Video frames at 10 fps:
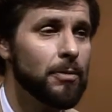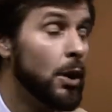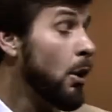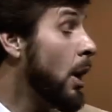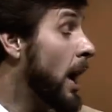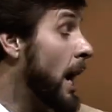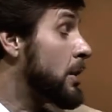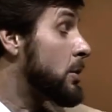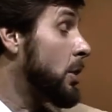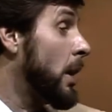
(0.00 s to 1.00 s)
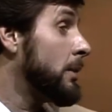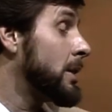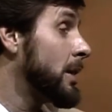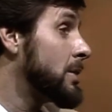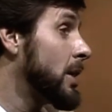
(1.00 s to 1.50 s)
You know, I just thought of it.
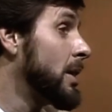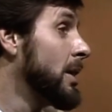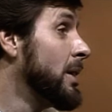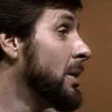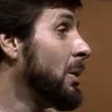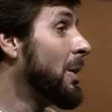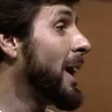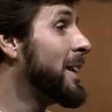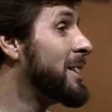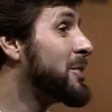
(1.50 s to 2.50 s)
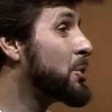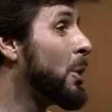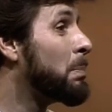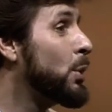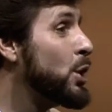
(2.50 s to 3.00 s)
I said, Lord, I so
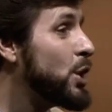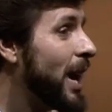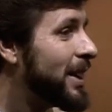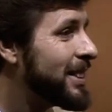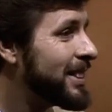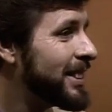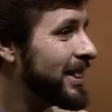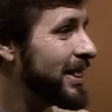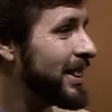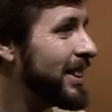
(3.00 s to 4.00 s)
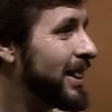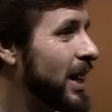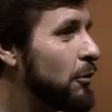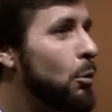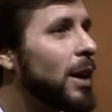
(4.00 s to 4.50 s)
appreciate it
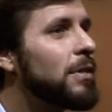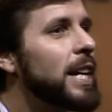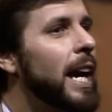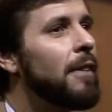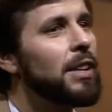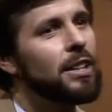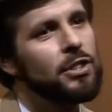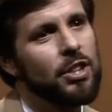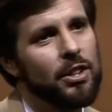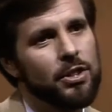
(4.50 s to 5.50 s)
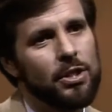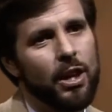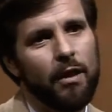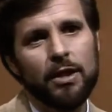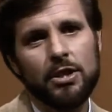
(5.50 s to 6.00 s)
if one of the evidences
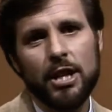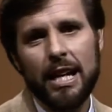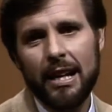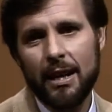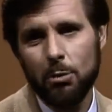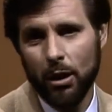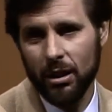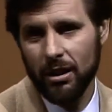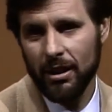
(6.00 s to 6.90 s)
of this healing work